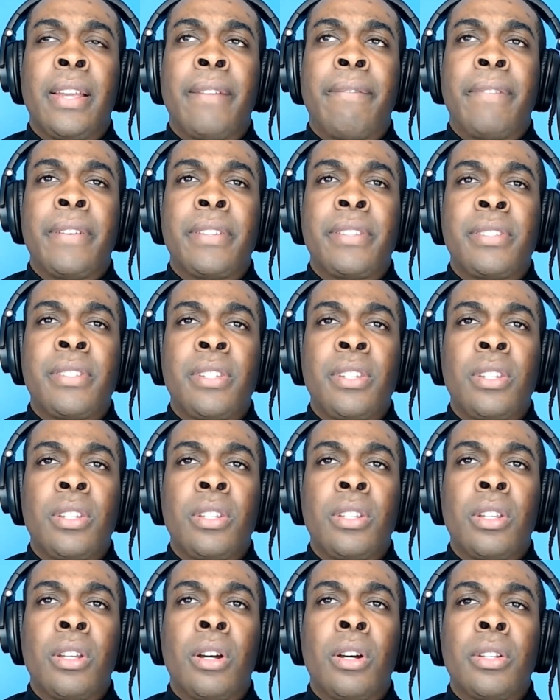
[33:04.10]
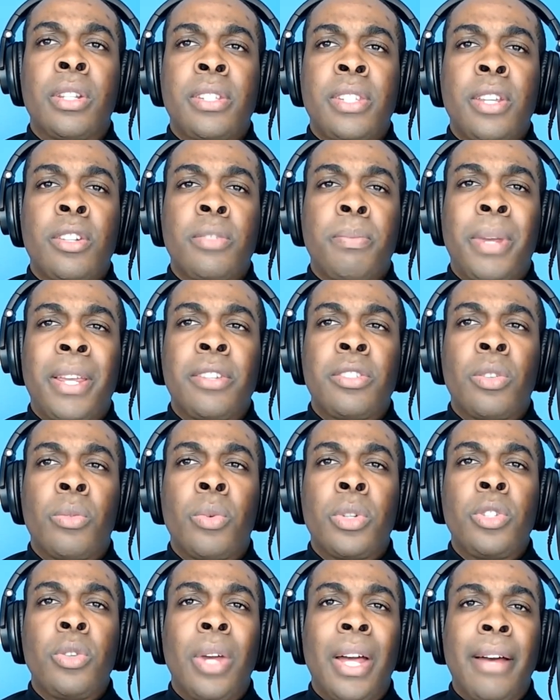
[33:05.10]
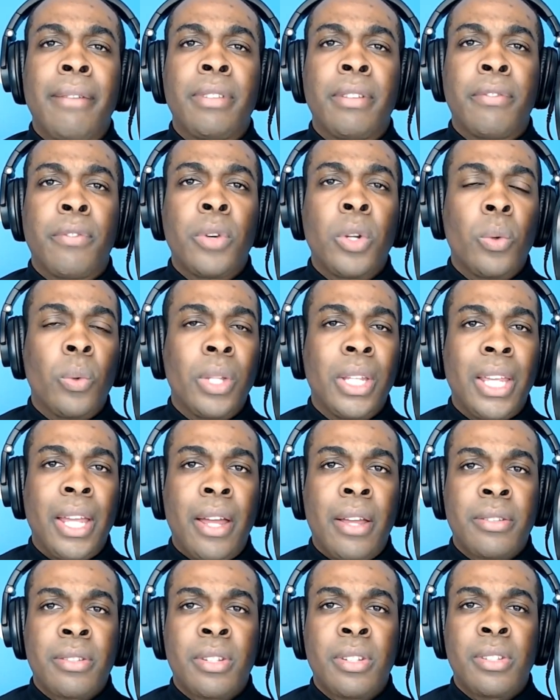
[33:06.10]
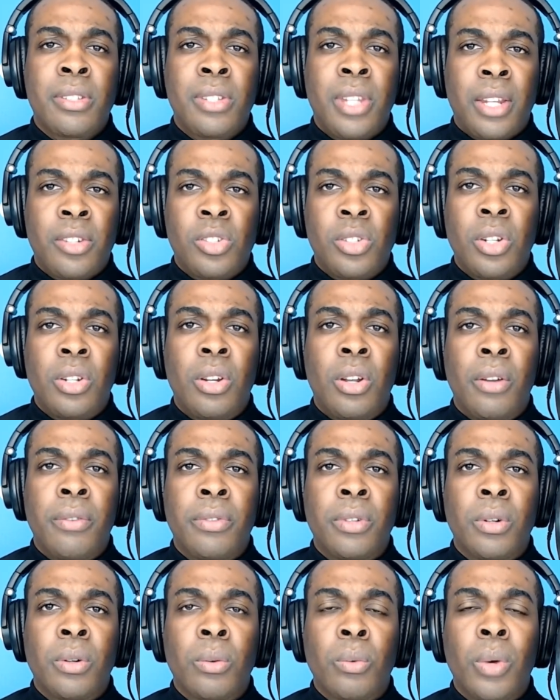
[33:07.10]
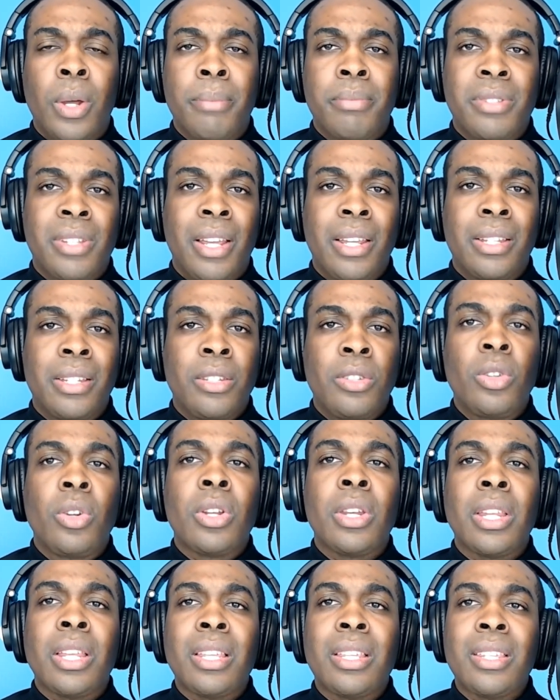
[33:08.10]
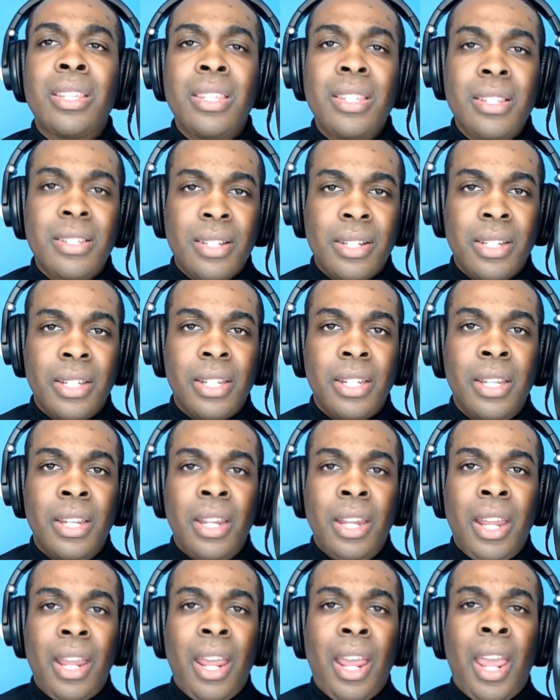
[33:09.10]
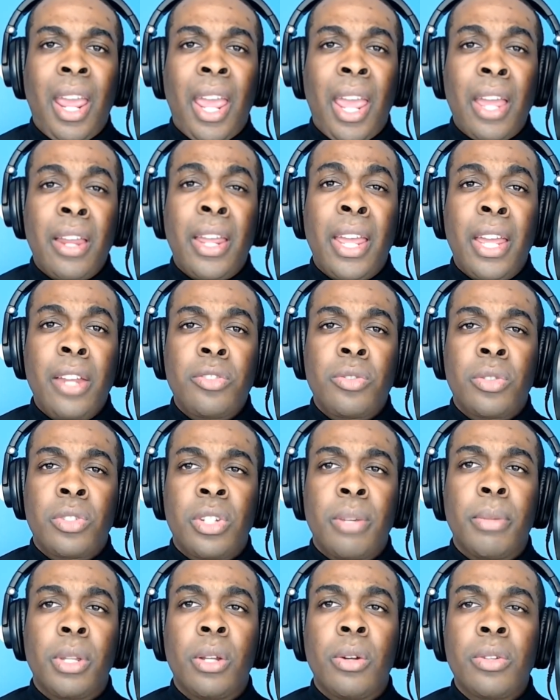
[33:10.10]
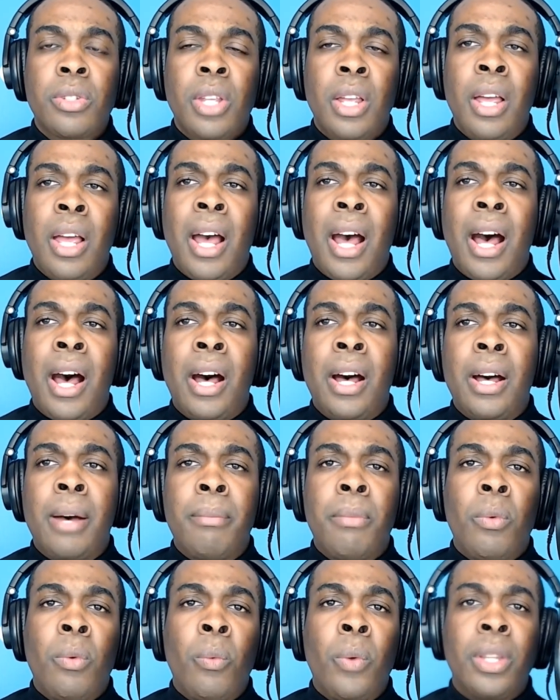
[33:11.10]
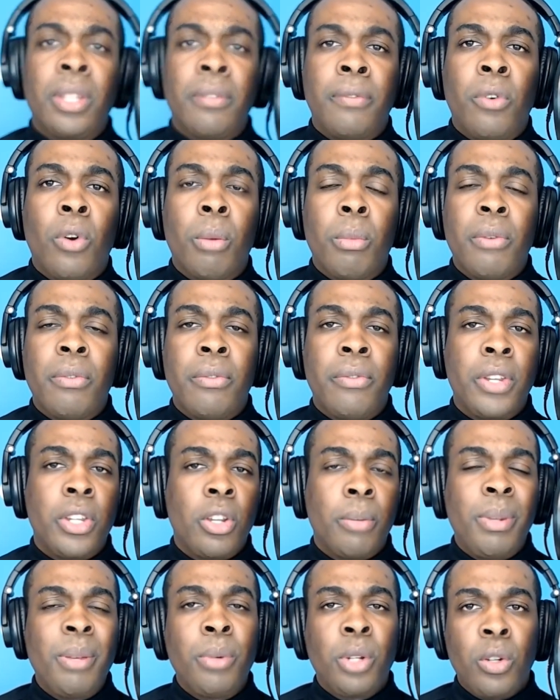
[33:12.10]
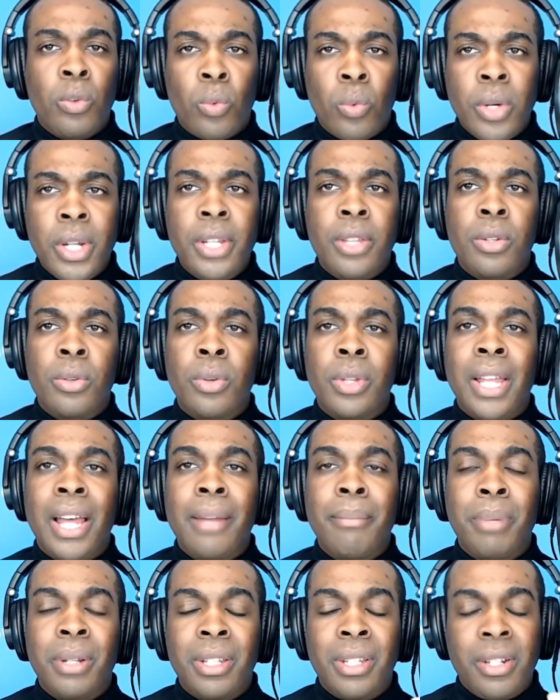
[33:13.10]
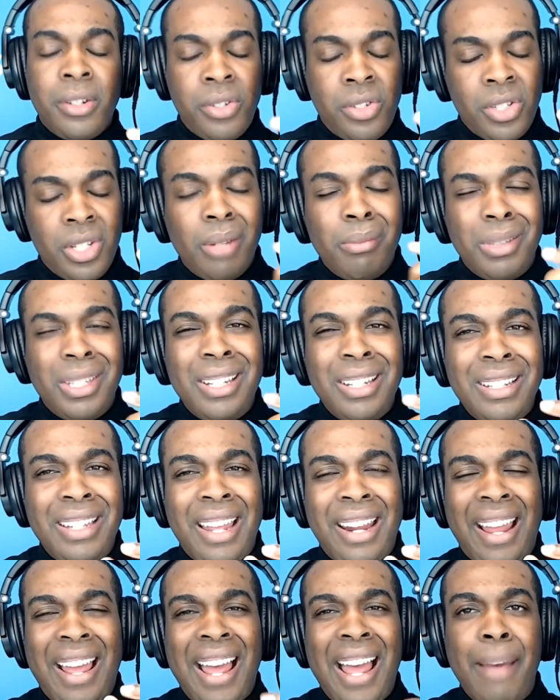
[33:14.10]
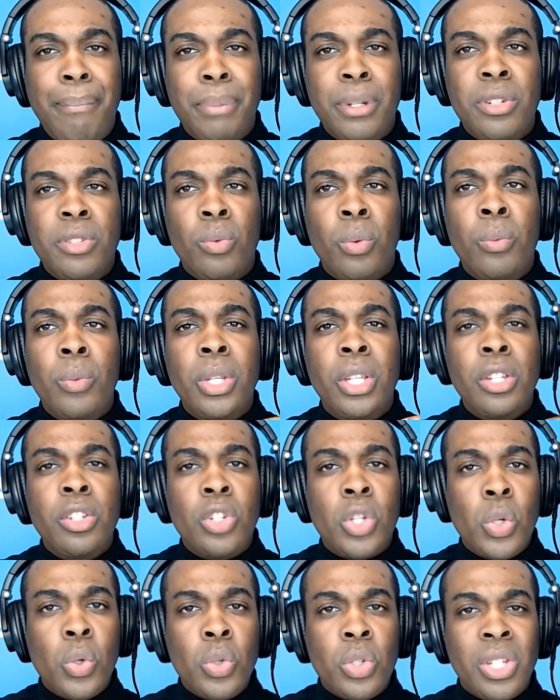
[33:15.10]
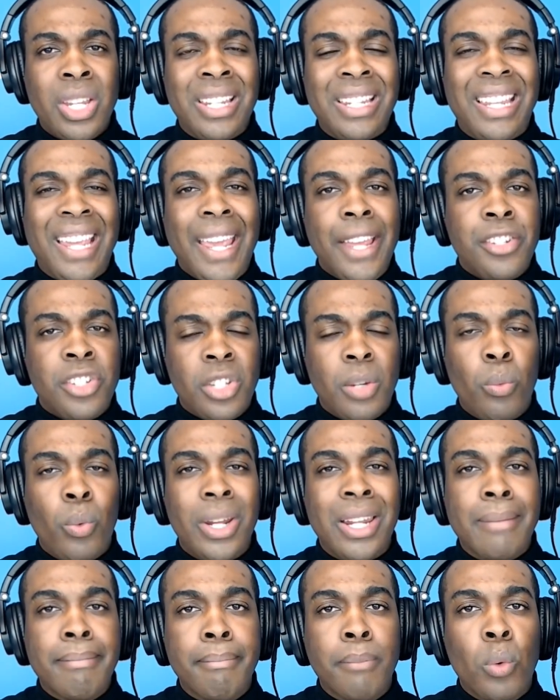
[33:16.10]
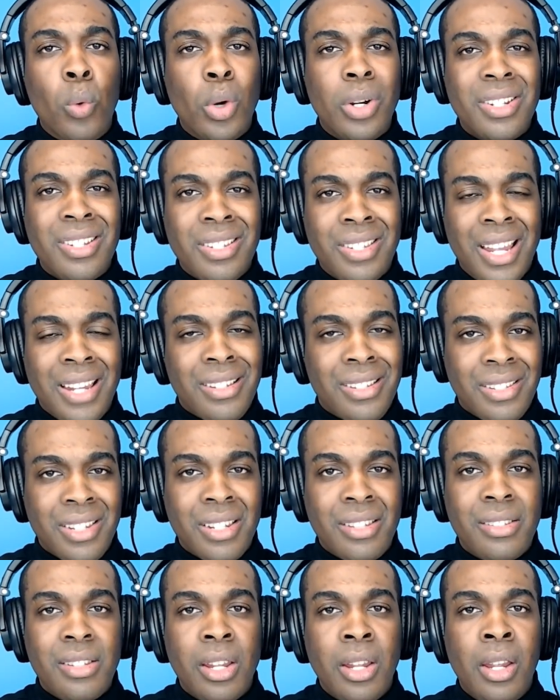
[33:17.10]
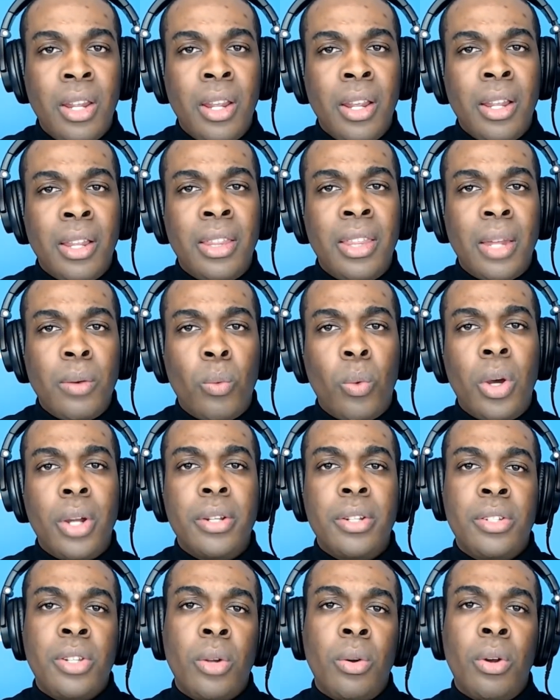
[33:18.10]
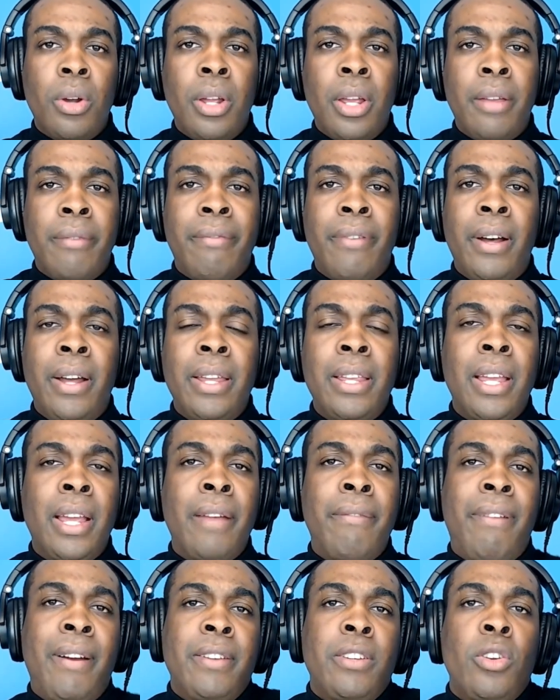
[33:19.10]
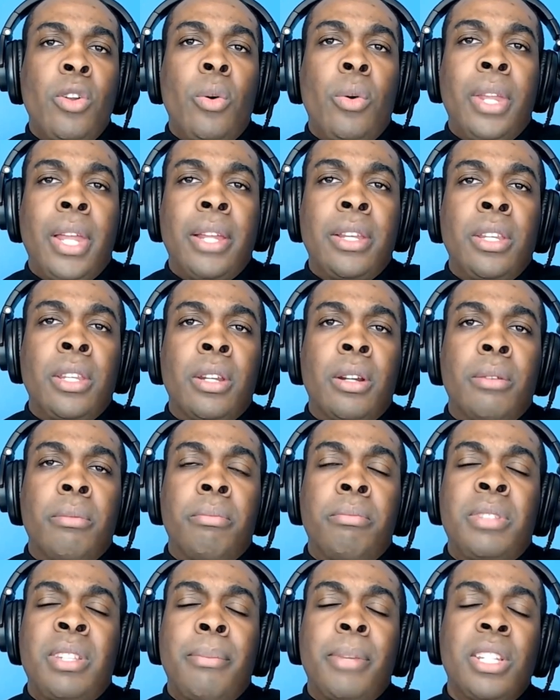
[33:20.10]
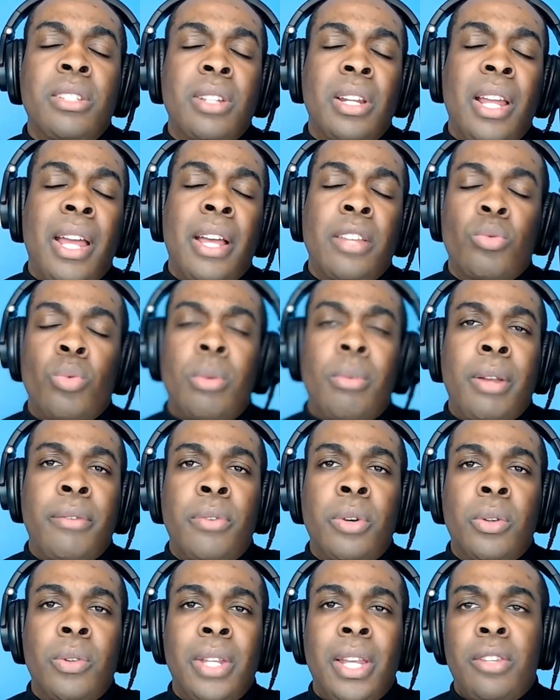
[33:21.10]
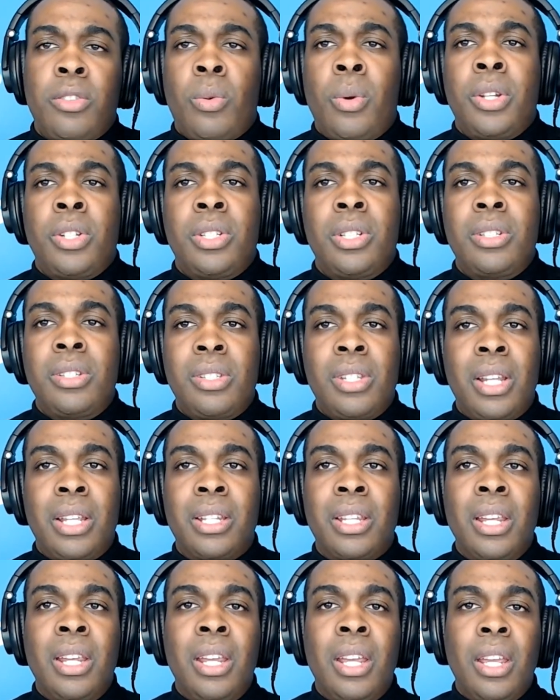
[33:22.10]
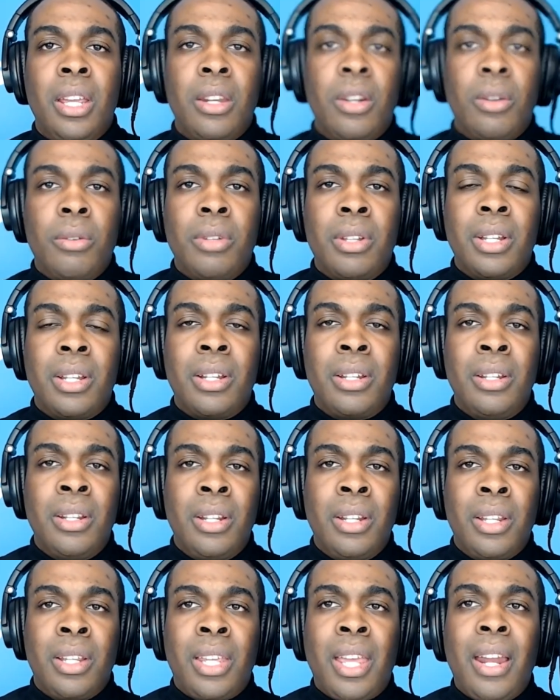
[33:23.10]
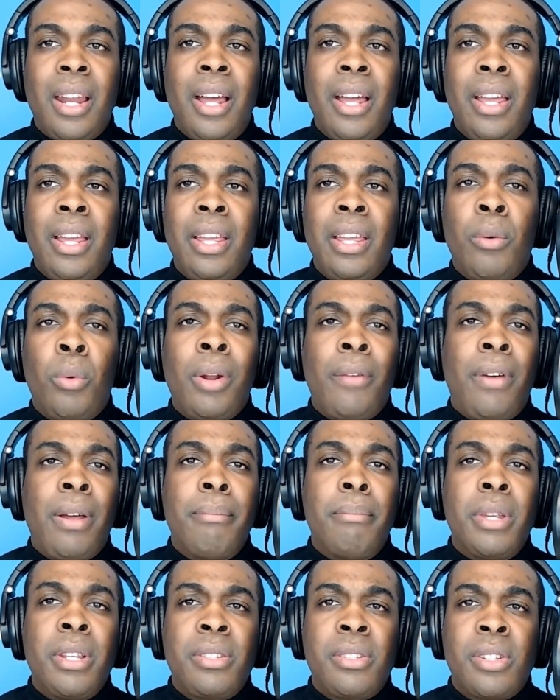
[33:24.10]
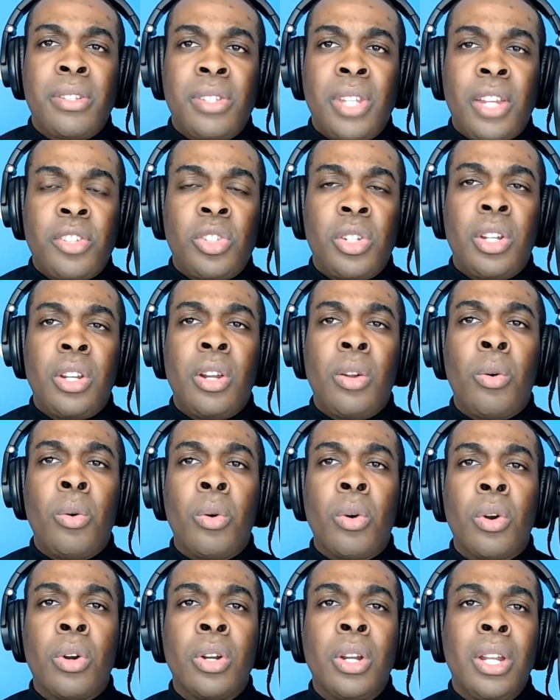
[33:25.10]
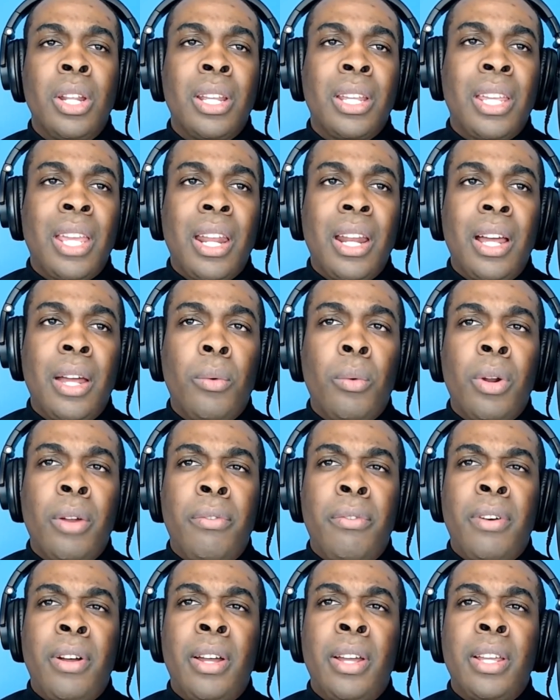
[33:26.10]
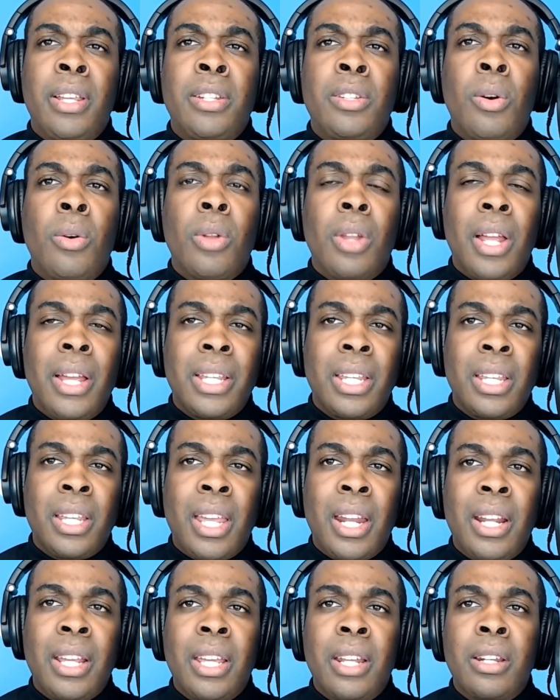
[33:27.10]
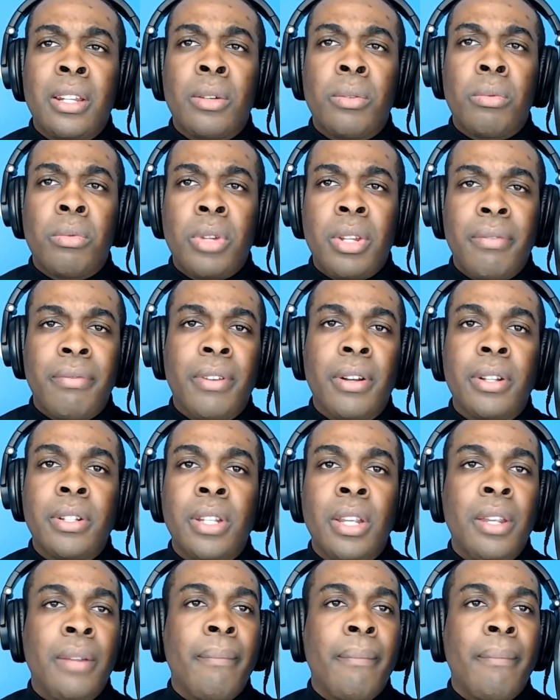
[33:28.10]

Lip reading: if it's on the sales page, when you have the frequently asked section of your website, you can easily answer some of those with the form of a video. People can read through that, but there's something that happens when we can engage someone in more senses than one. So if I know that, somebody's going to ask one of my frequently asked questions, like, what if I miss a session, or what if I don't like it? Can I get the refund?